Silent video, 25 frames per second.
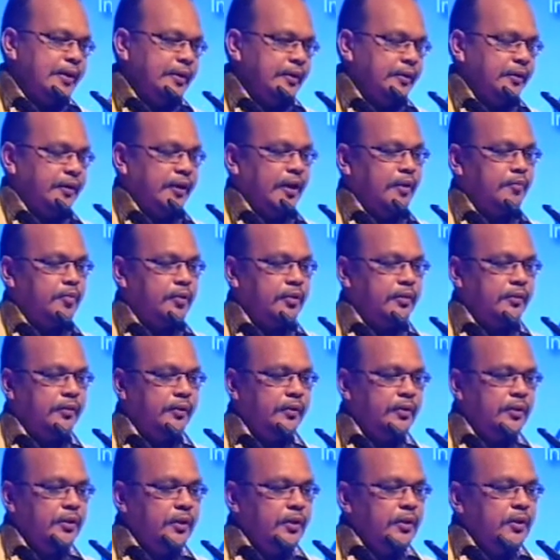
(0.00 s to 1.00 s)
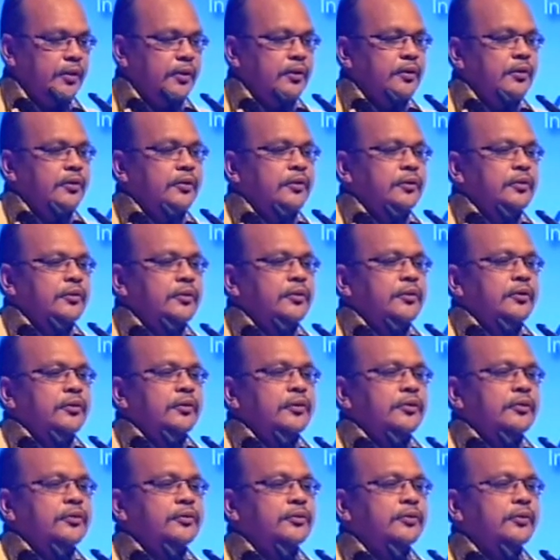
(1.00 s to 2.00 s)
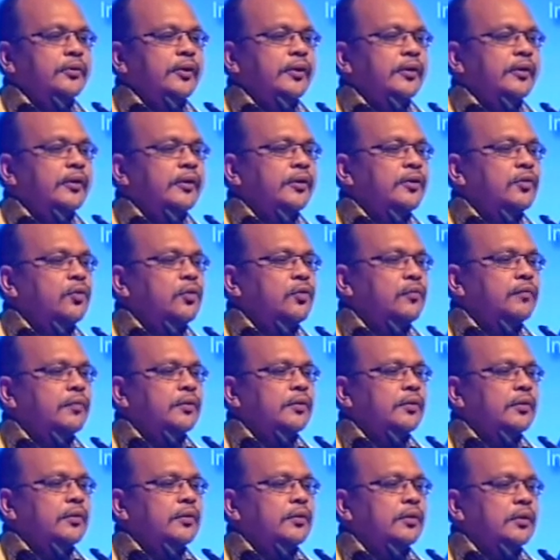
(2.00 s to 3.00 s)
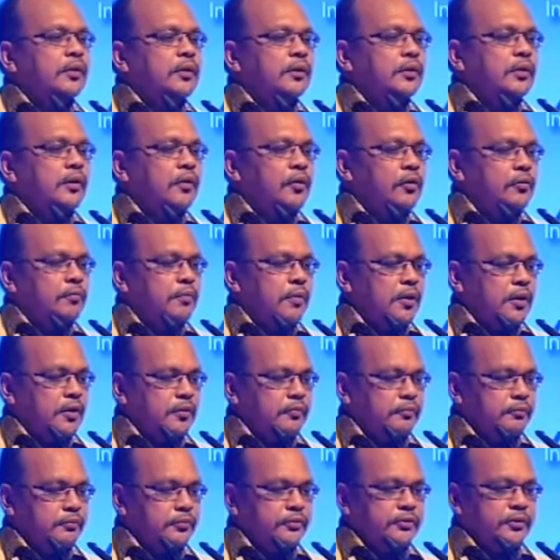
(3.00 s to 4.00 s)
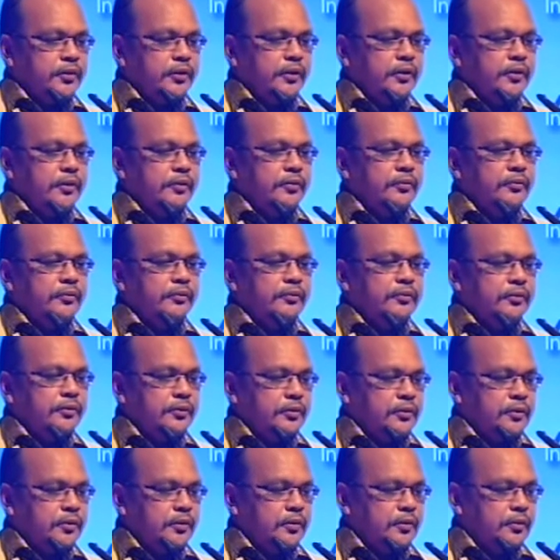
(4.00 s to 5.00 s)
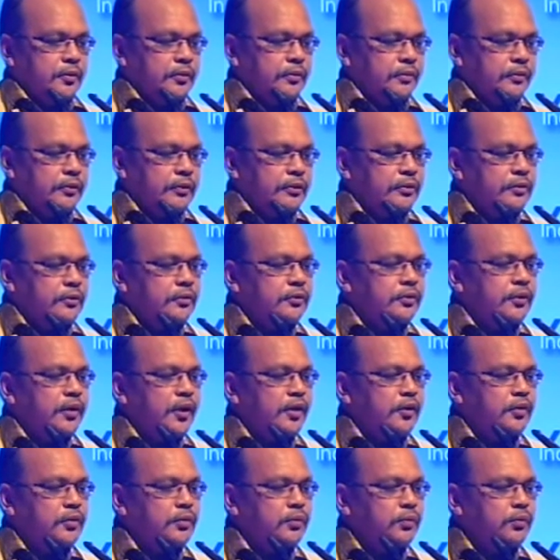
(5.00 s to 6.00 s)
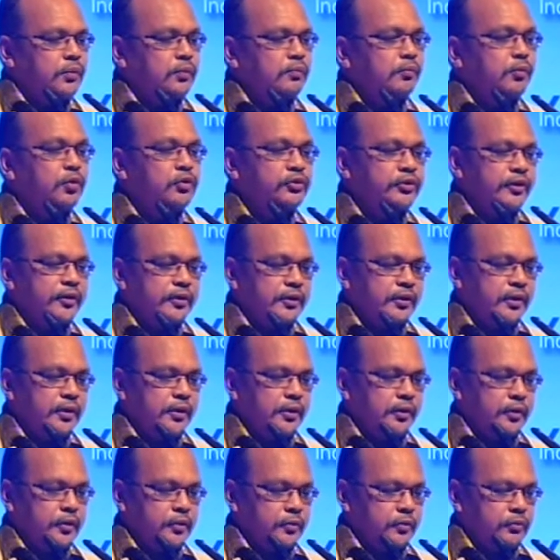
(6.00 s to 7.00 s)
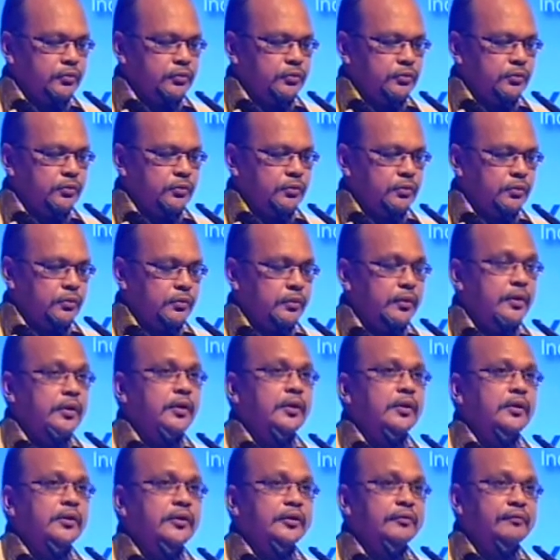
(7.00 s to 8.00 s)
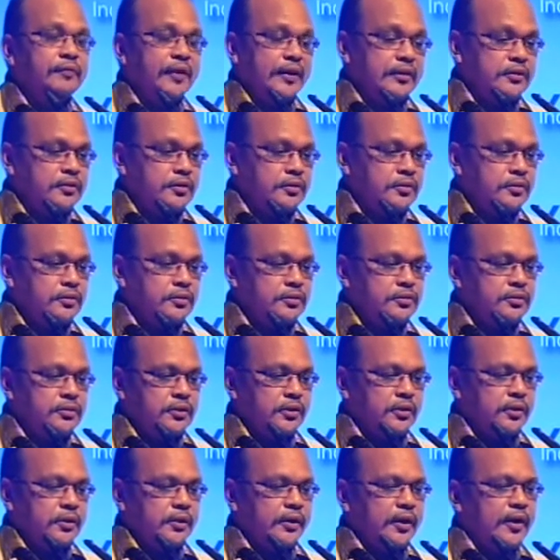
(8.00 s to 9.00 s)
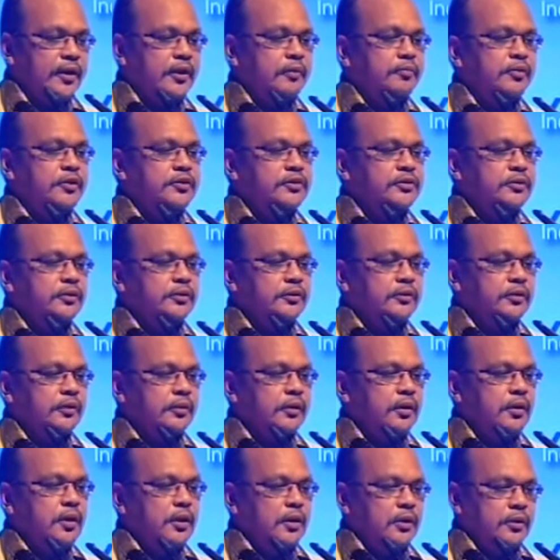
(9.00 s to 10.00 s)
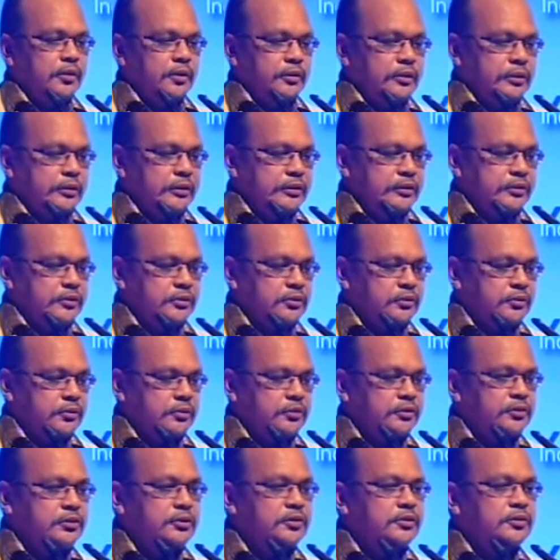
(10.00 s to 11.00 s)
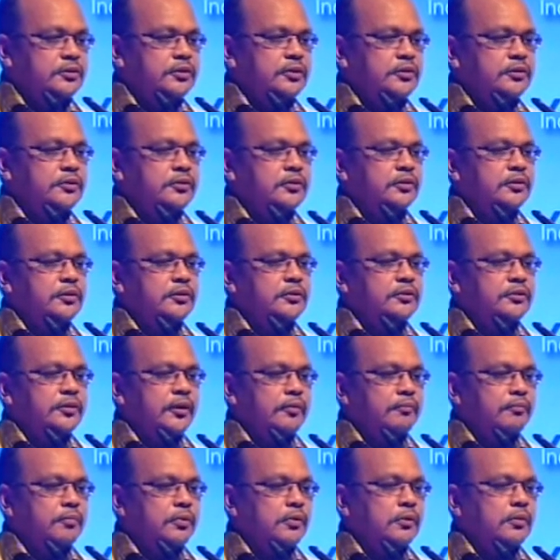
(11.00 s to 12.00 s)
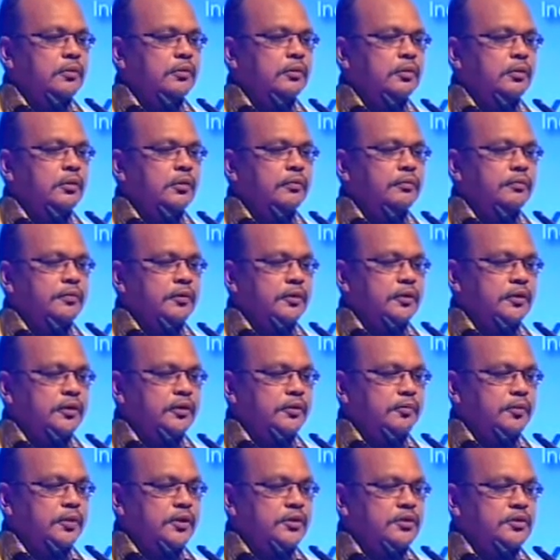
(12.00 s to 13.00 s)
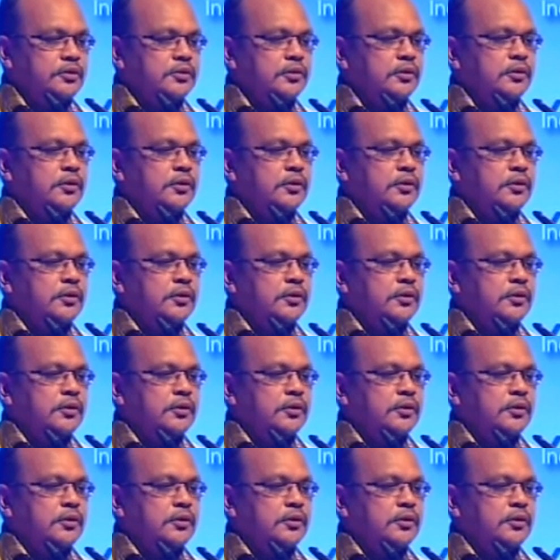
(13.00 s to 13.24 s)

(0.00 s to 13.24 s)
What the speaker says: camera. So area over oil palms, and you can do mosaicing and also reflectance calibration. Yeah? So this is just a sample of image